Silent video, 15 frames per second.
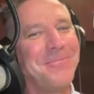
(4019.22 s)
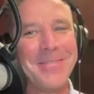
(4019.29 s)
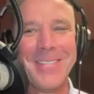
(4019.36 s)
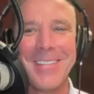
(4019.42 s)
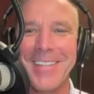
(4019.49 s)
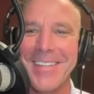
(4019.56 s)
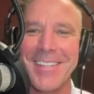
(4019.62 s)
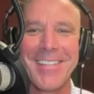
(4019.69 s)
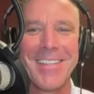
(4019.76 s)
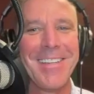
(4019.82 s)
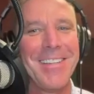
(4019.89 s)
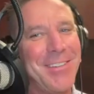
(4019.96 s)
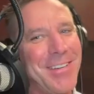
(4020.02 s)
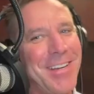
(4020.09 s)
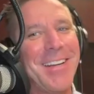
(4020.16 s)
I said,
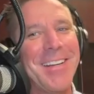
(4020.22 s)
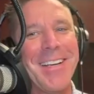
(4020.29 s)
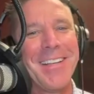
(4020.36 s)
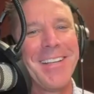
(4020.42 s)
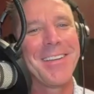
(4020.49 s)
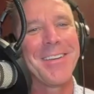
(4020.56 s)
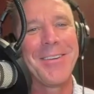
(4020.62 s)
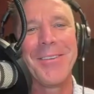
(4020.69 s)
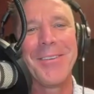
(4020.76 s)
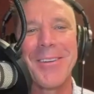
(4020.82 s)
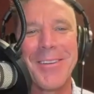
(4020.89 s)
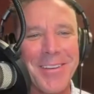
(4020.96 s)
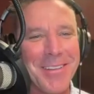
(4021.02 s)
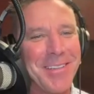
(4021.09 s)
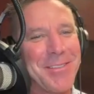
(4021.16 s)
"You got to cut the cord
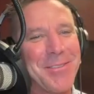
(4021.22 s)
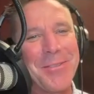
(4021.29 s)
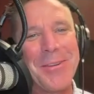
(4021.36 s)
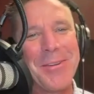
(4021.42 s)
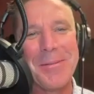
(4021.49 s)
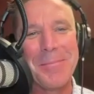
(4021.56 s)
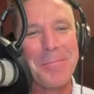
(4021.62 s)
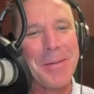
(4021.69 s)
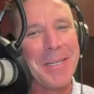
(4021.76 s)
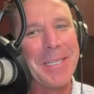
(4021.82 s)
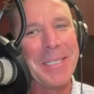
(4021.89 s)
on this one." But